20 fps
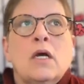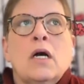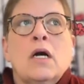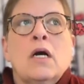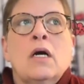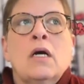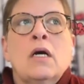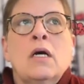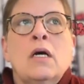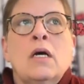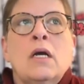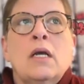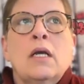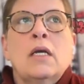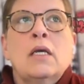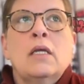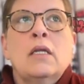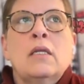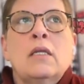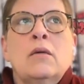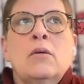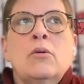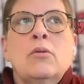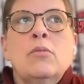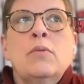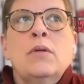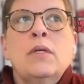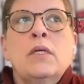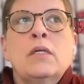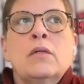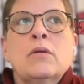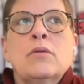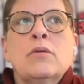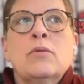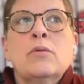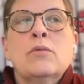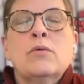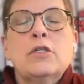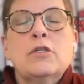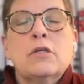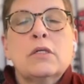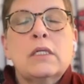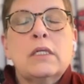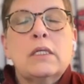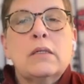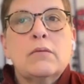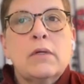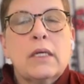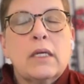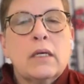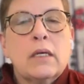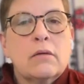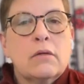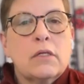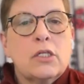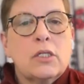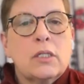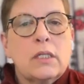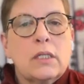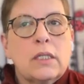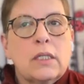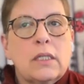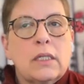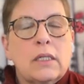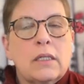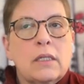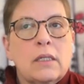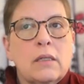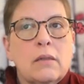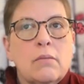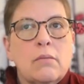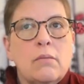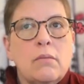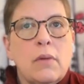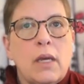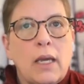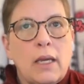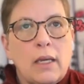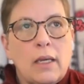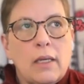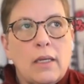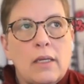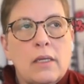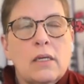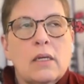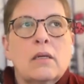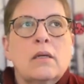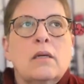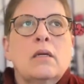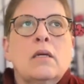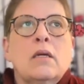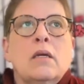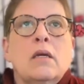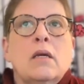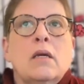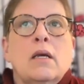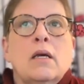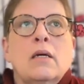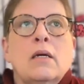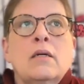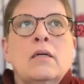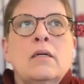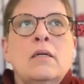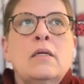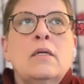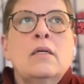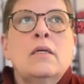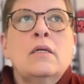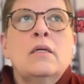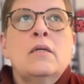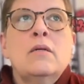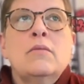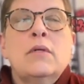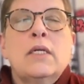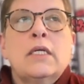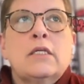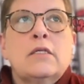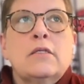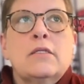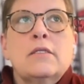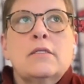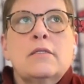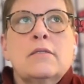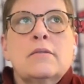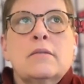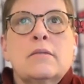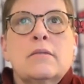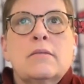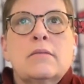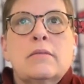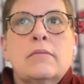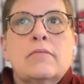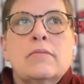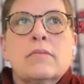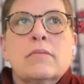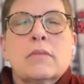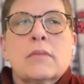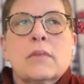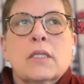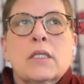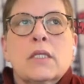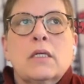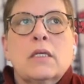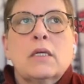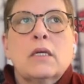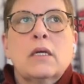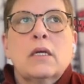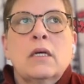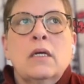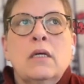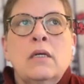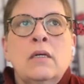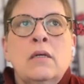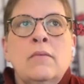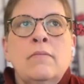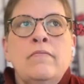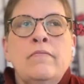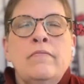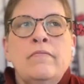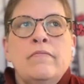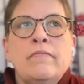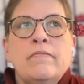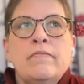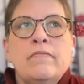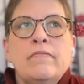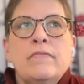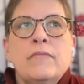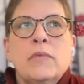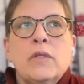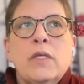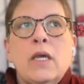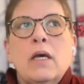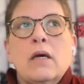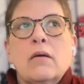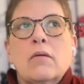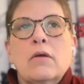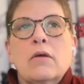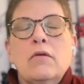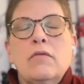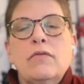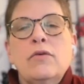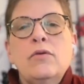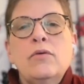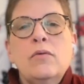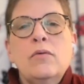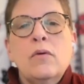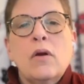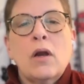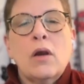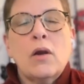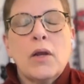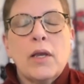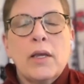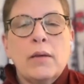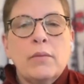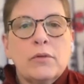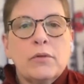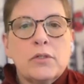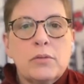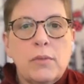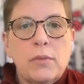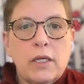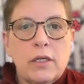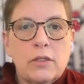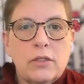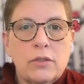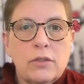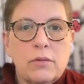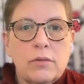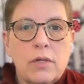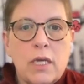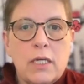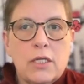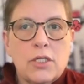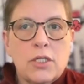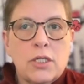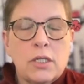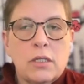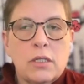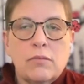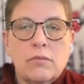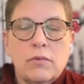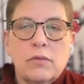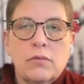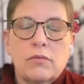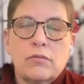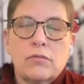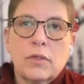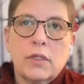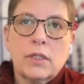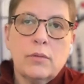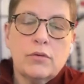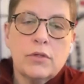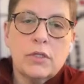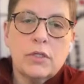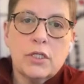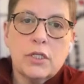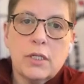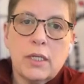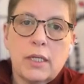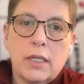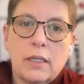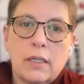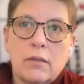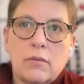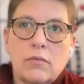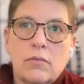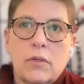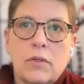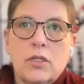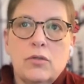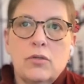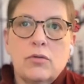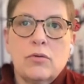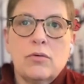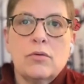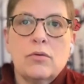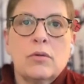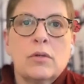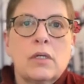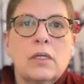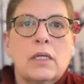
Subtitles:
And there will be another retreat, weekend retreat in May. What else? Um, yeah, if you are able to make a donation, we really appreciate it. We do